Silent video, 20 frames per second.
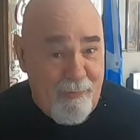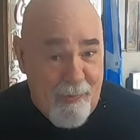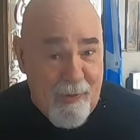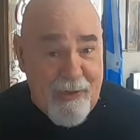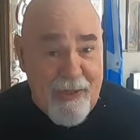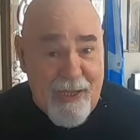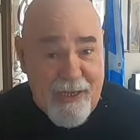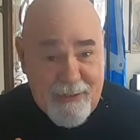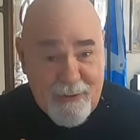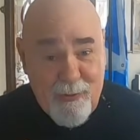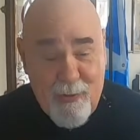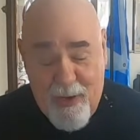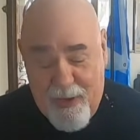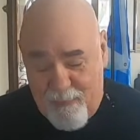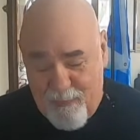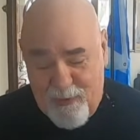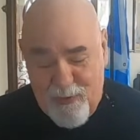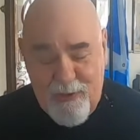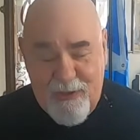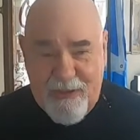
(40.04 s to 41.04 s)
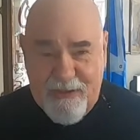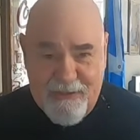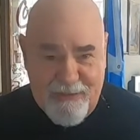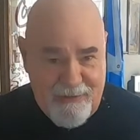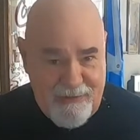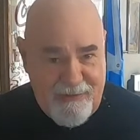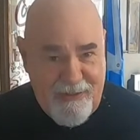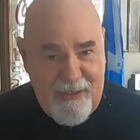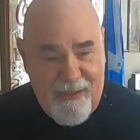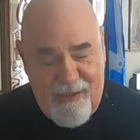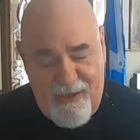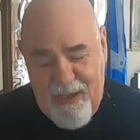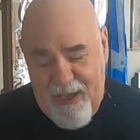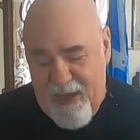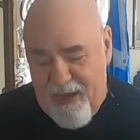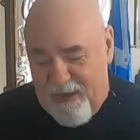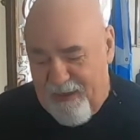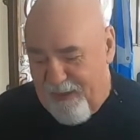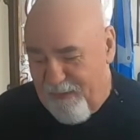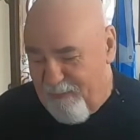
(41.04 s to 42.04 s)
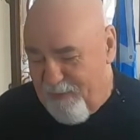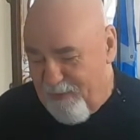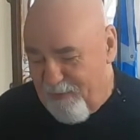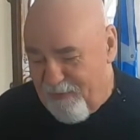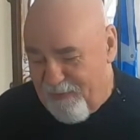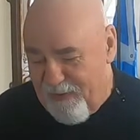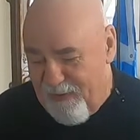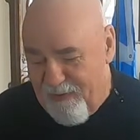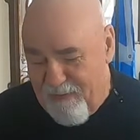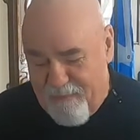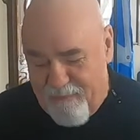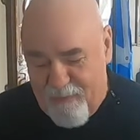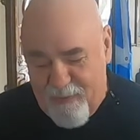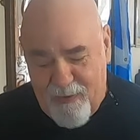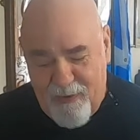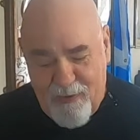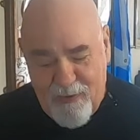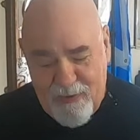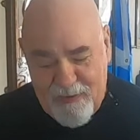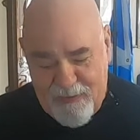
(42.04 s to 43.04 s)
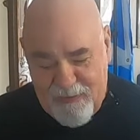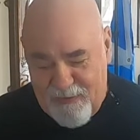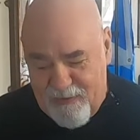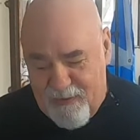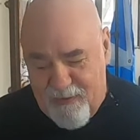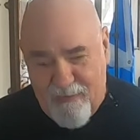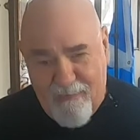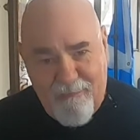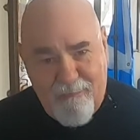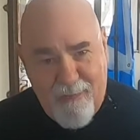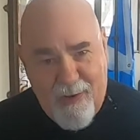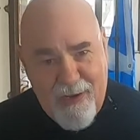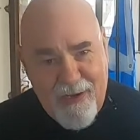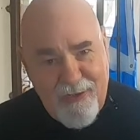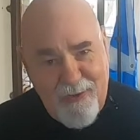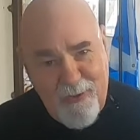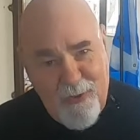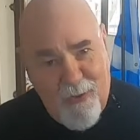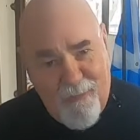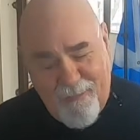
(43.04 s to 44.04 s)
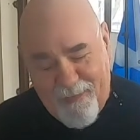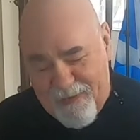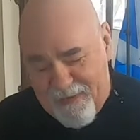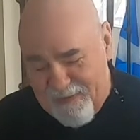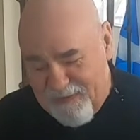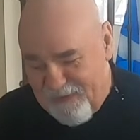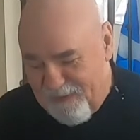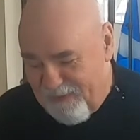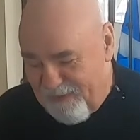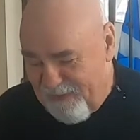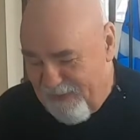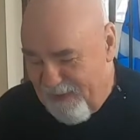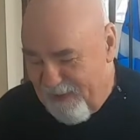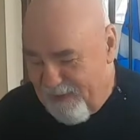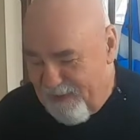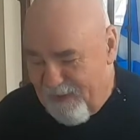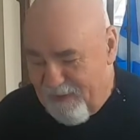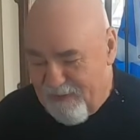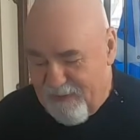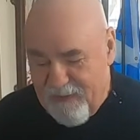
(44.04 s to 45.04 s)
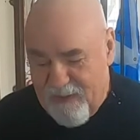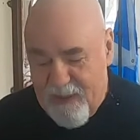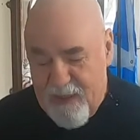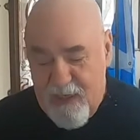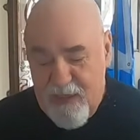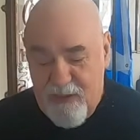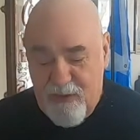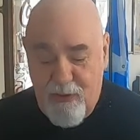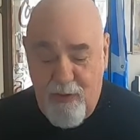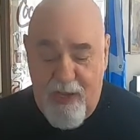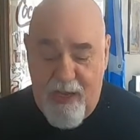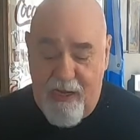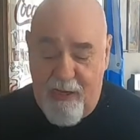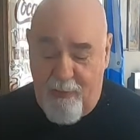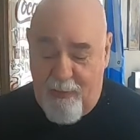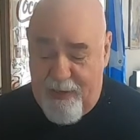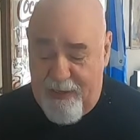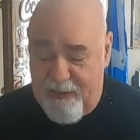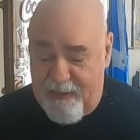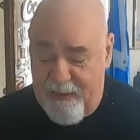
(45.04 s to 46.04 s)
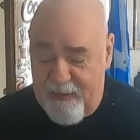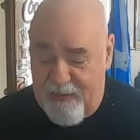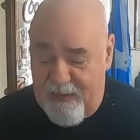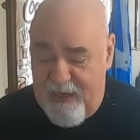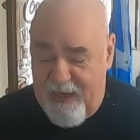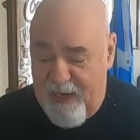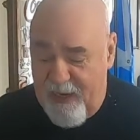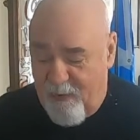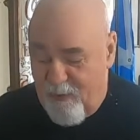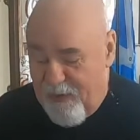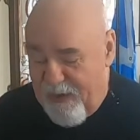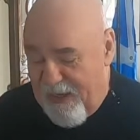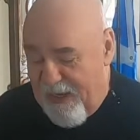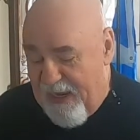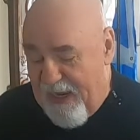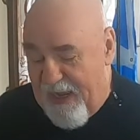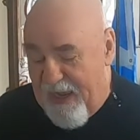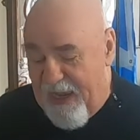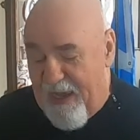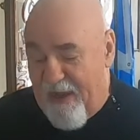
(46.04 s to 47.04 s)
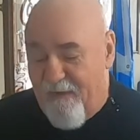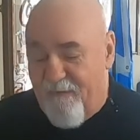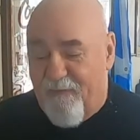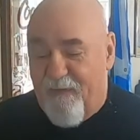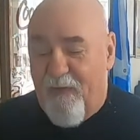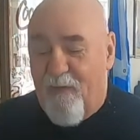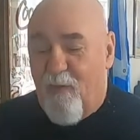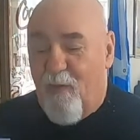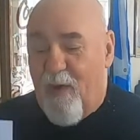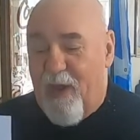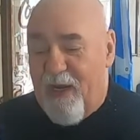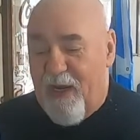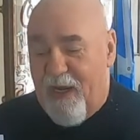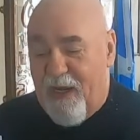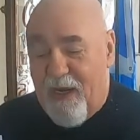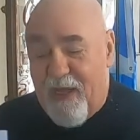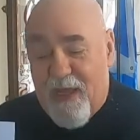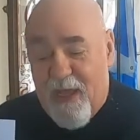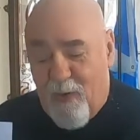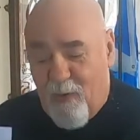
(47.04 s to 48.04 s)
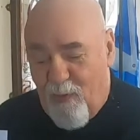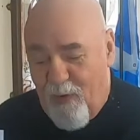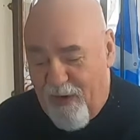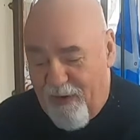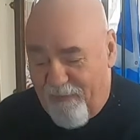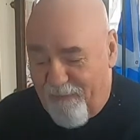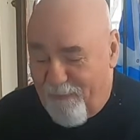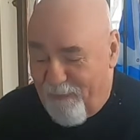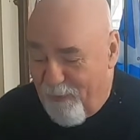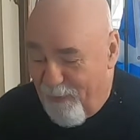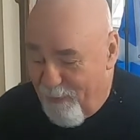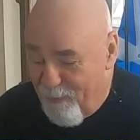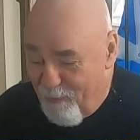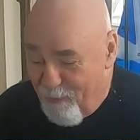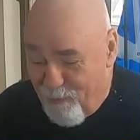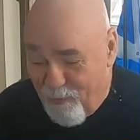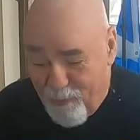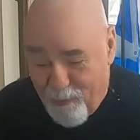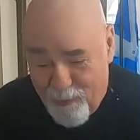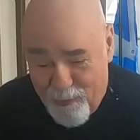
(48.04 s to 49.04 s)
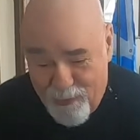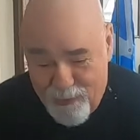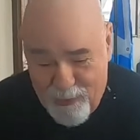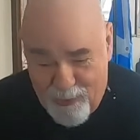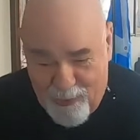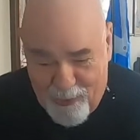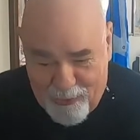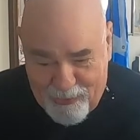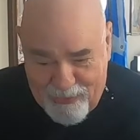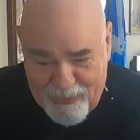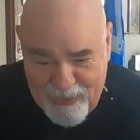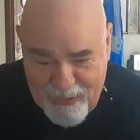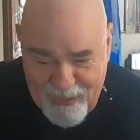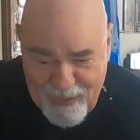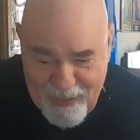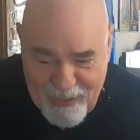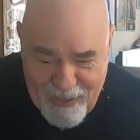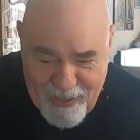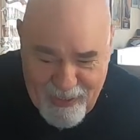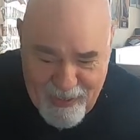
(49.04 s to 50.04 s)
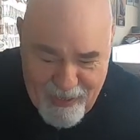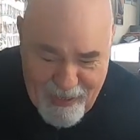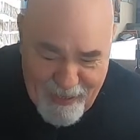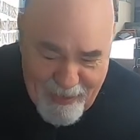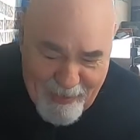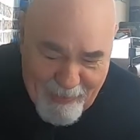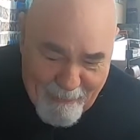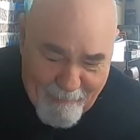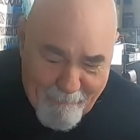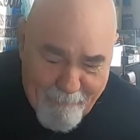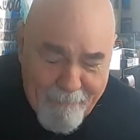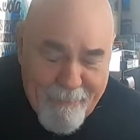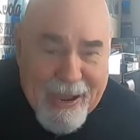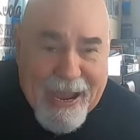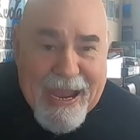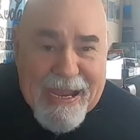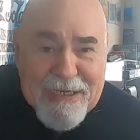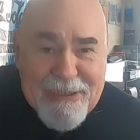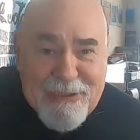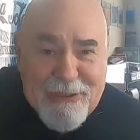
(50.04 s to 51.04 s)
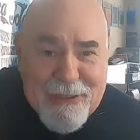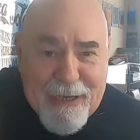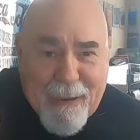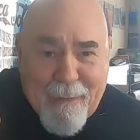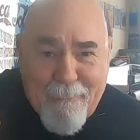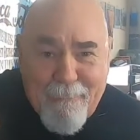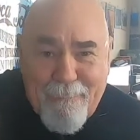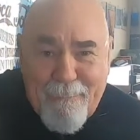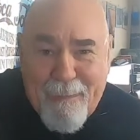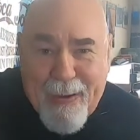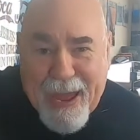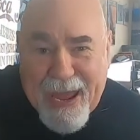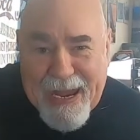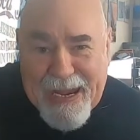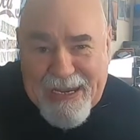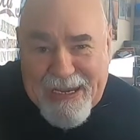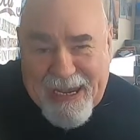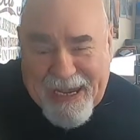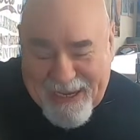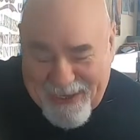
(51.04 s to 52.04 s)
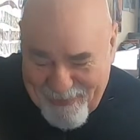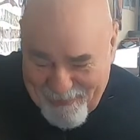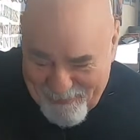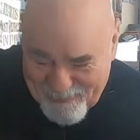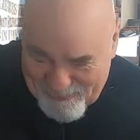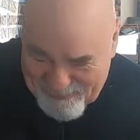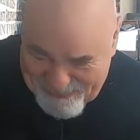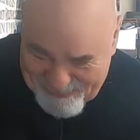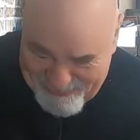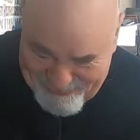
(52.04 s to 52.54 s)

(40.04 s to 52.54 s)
But that's why I'm doing this, is to learn about it because of my novice status. So anyway, today we have another one from Brew York, Mash Bandicoot.